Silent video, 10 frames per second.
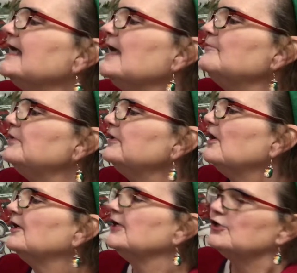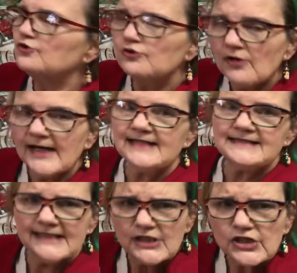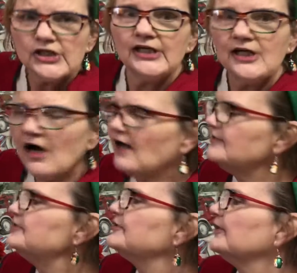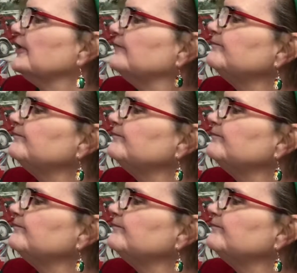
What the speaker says: put on a crazy good concert.